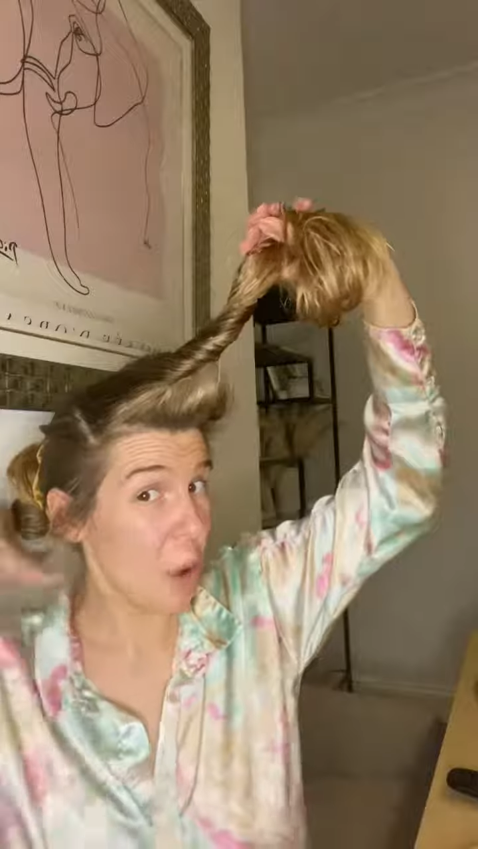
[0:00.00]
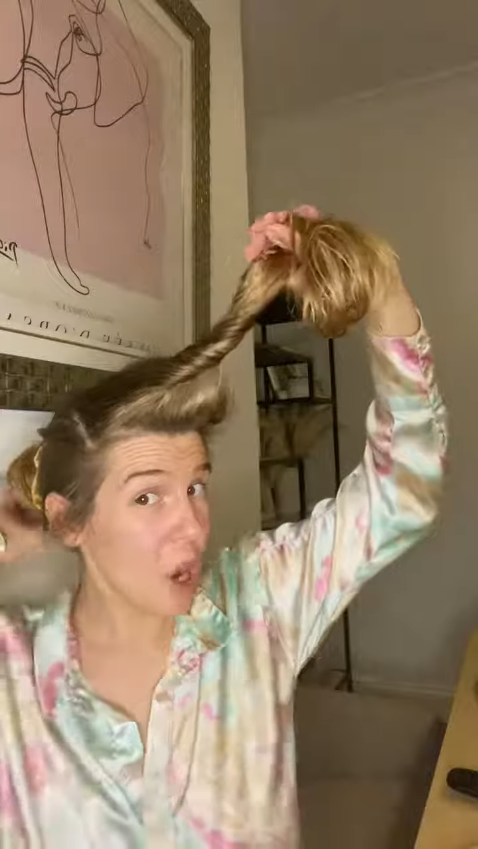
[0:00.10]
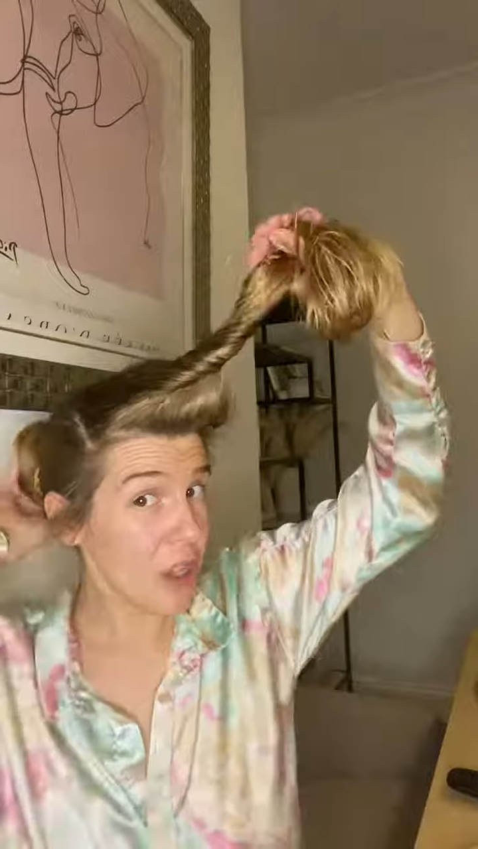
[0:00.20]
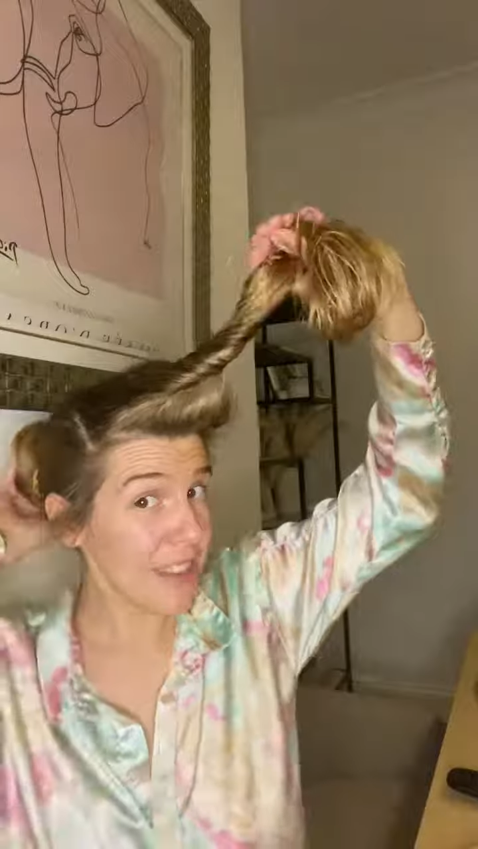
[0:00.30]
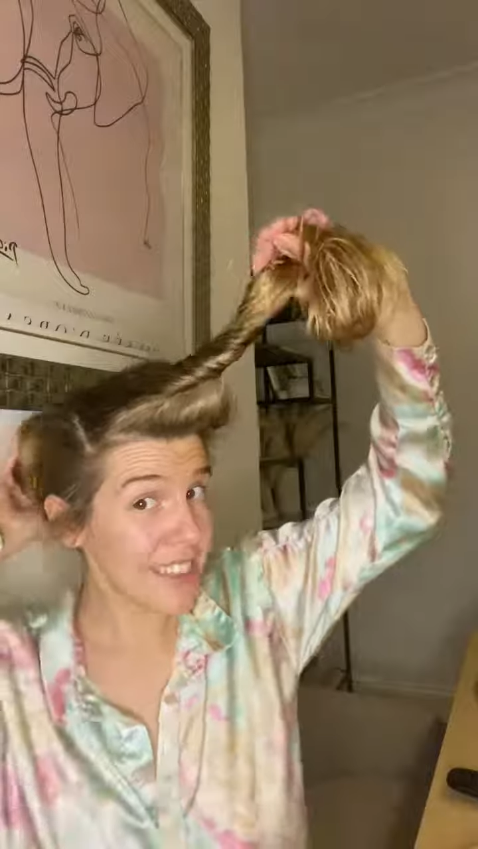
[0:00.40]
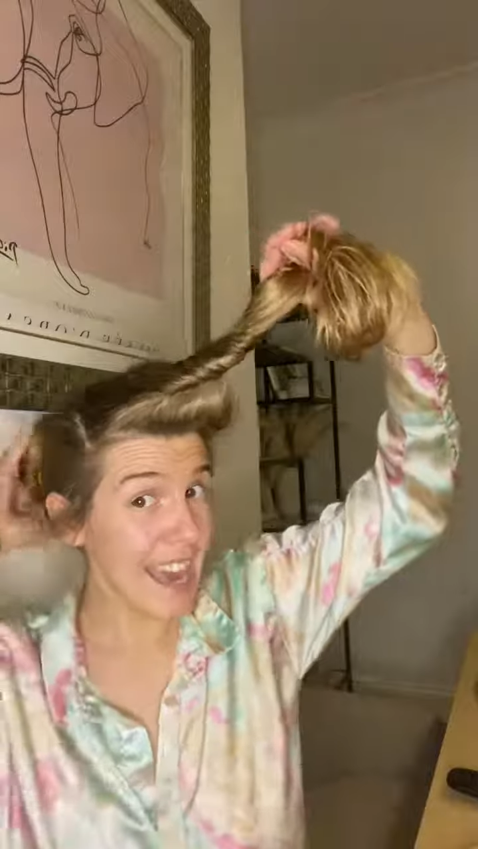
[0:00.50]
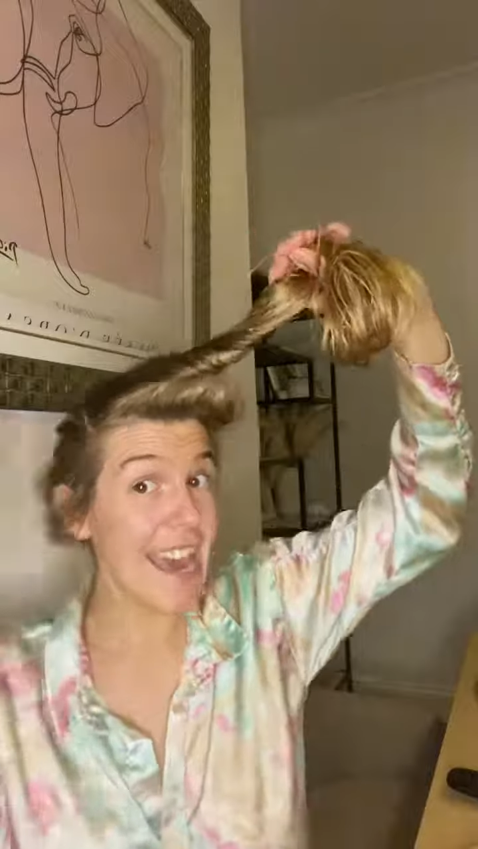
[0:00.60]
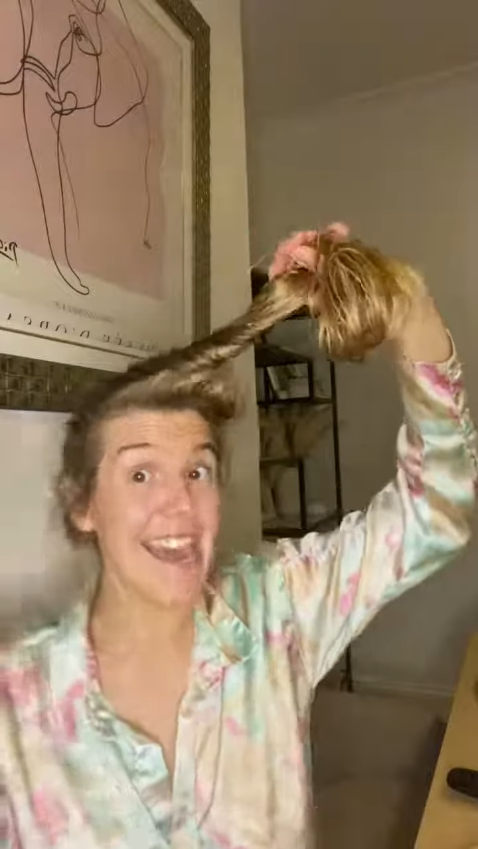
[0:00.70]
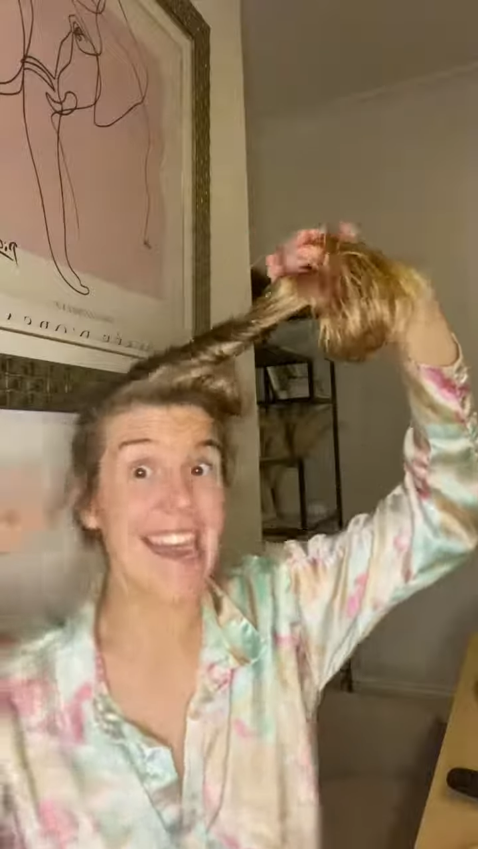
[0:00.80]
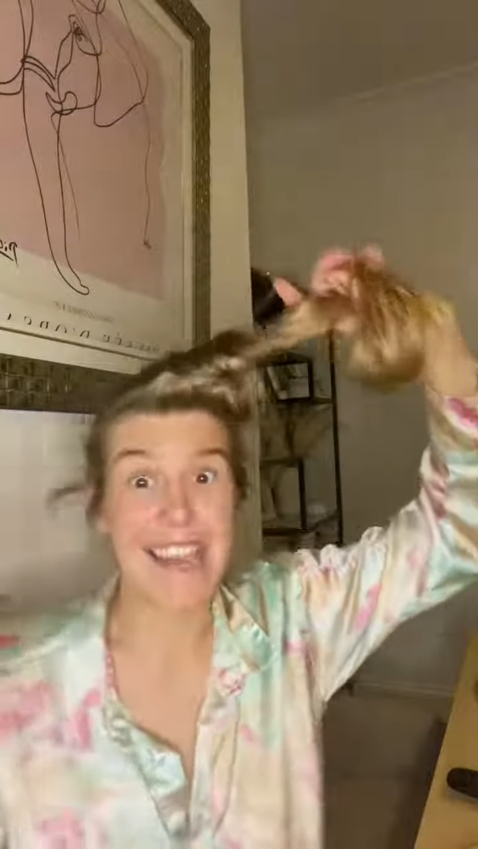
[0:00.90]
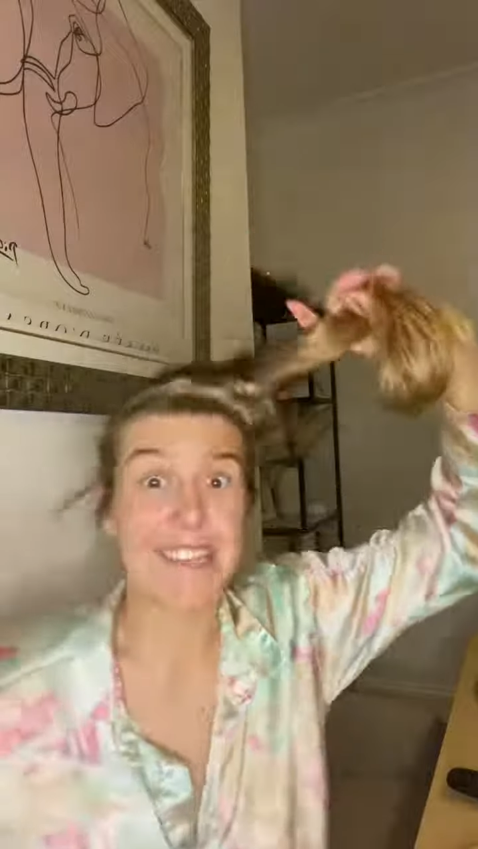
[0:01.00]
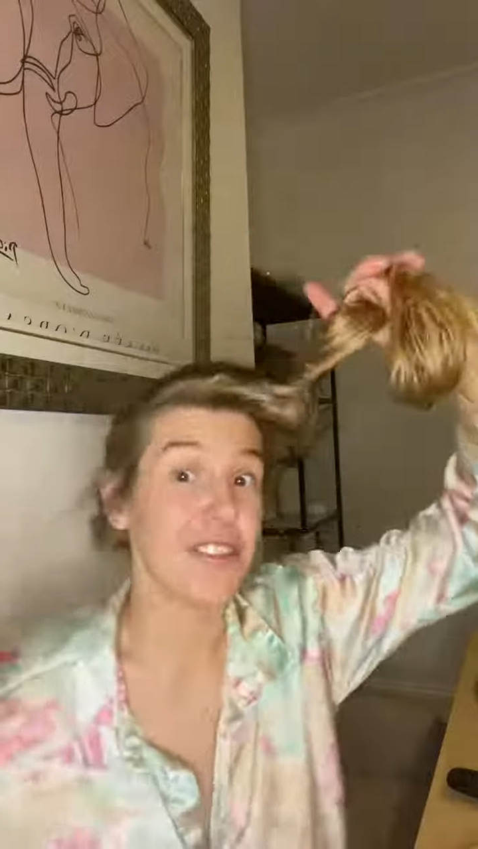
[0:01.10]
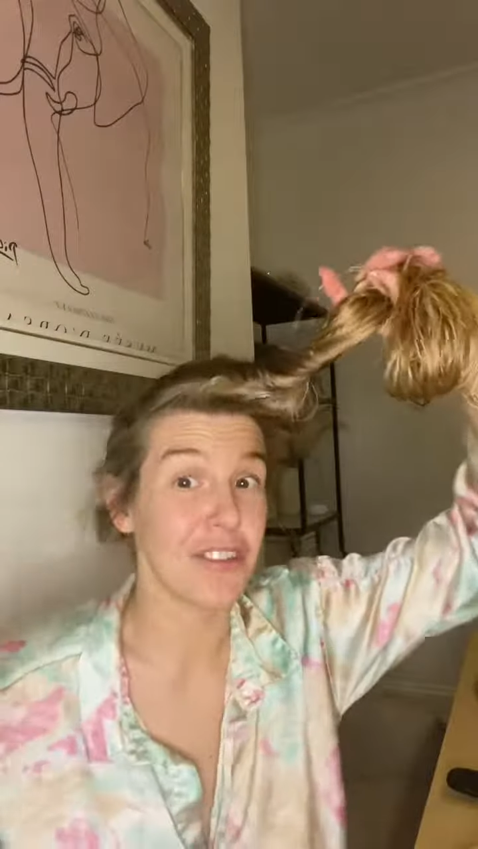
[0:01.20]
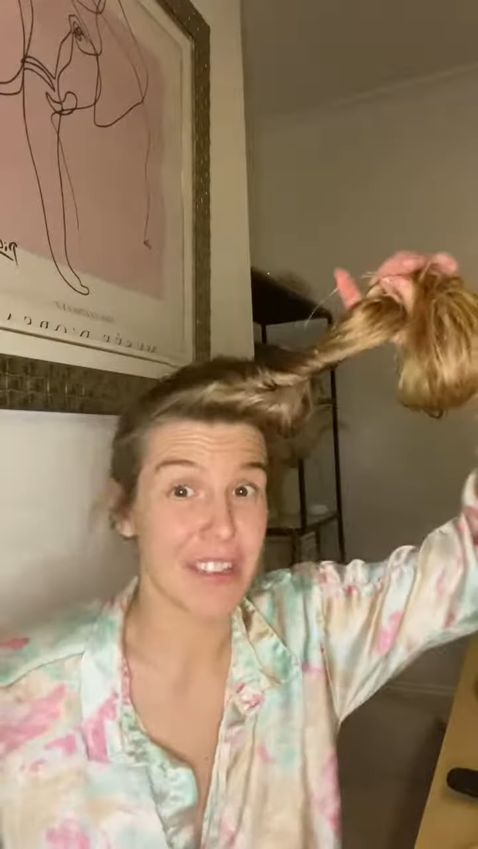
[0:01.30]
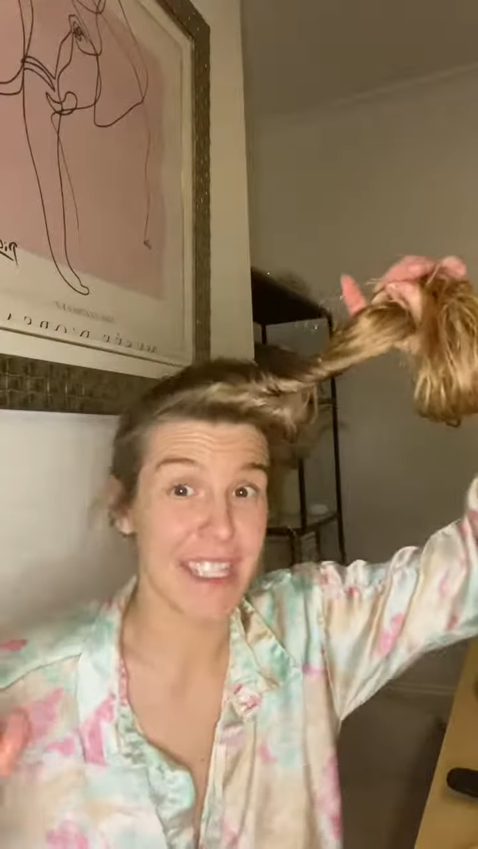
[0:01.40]
all this hair
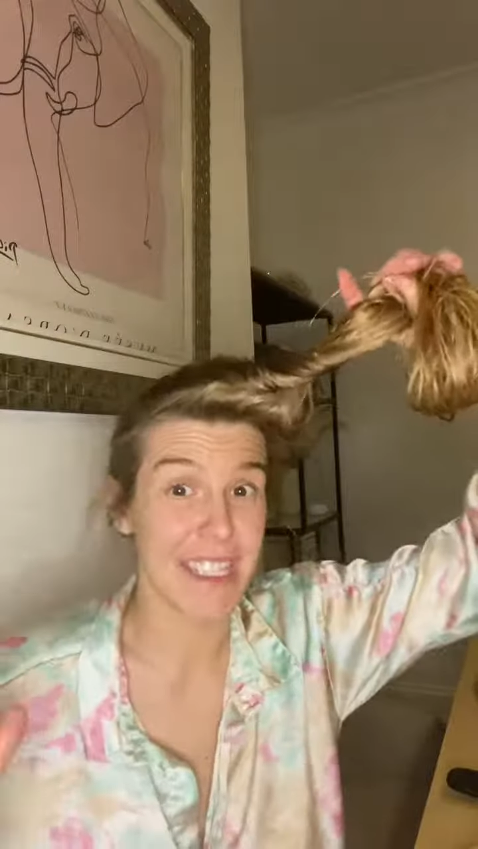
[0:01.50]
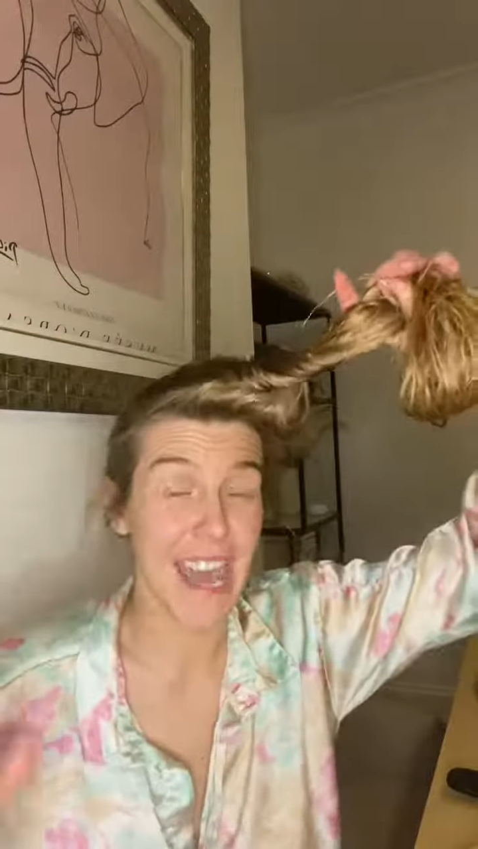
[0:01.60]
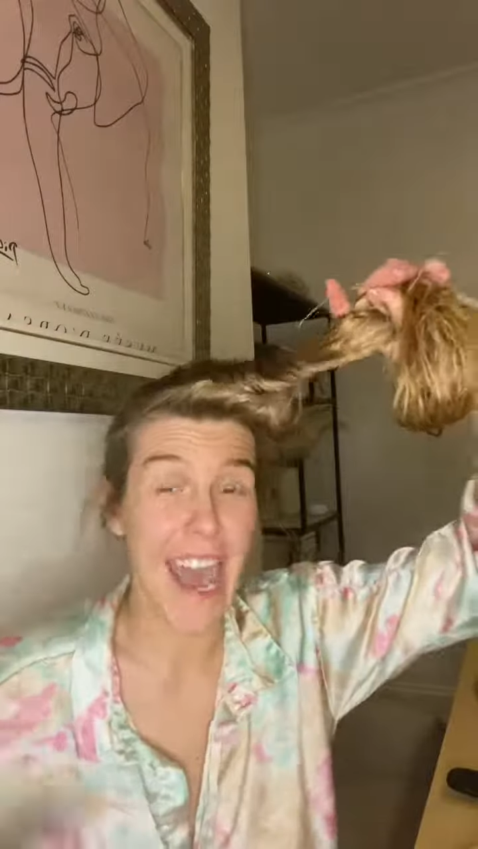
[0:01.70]
isn't greasy